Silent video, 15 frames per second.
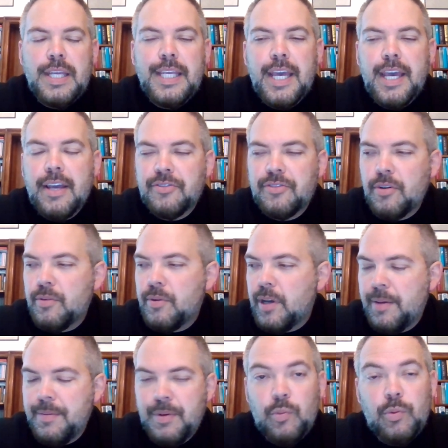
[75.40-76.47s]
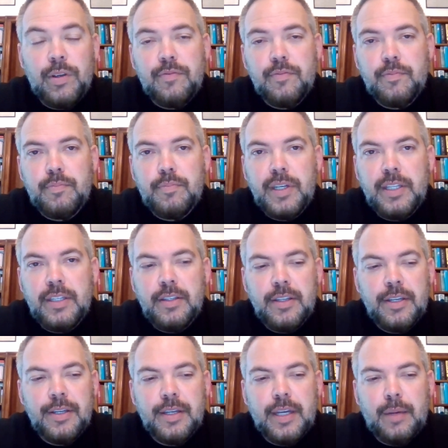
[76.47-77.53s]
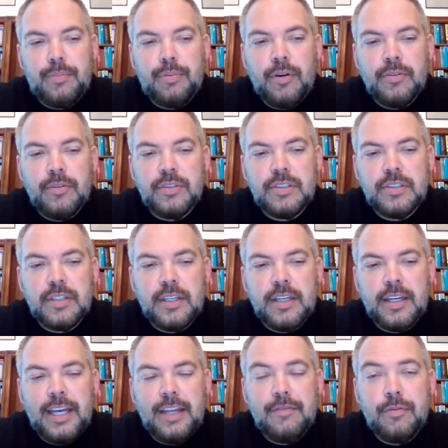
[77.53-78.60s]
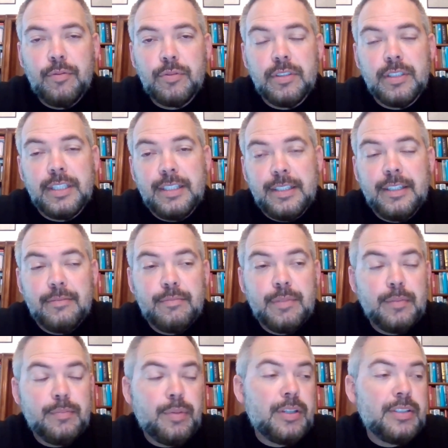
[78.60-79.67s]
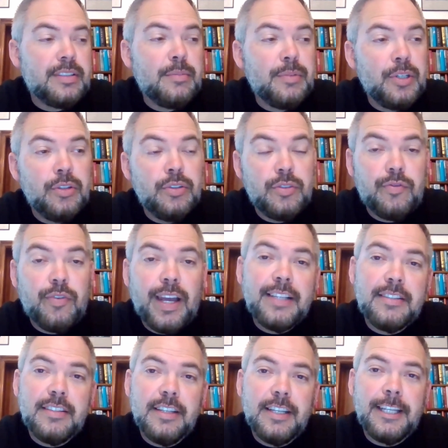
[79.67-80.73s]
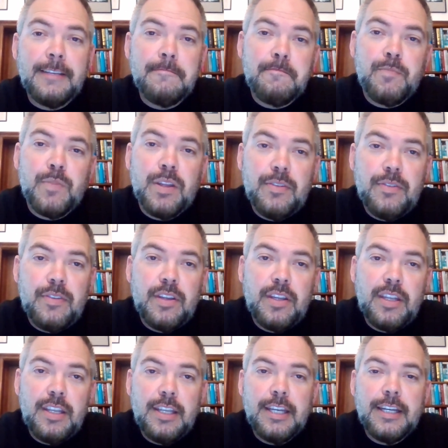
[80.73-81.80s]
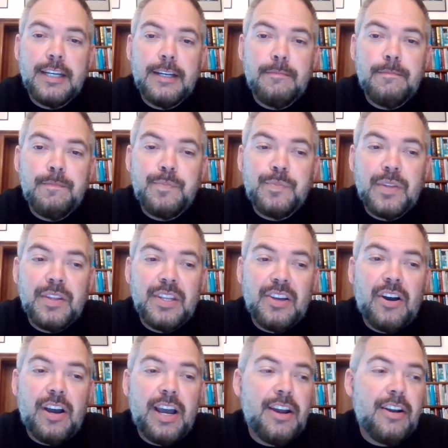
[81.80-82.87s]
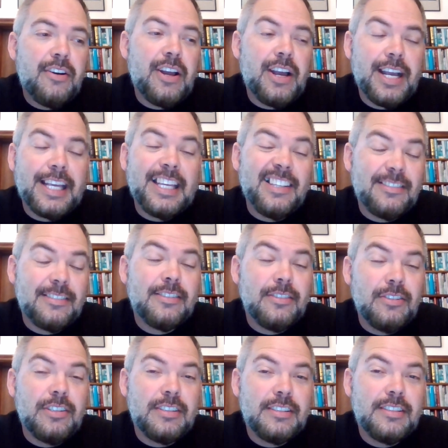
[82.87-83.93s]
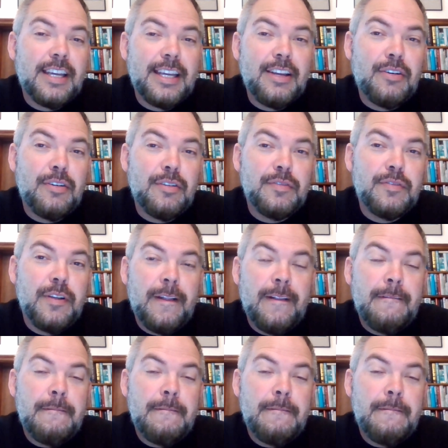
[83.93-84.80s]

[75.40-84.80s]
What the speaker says: Yeah, so, I mean, we've been approached, unfortunately, by someone who's facing the ire, I guess you could say, of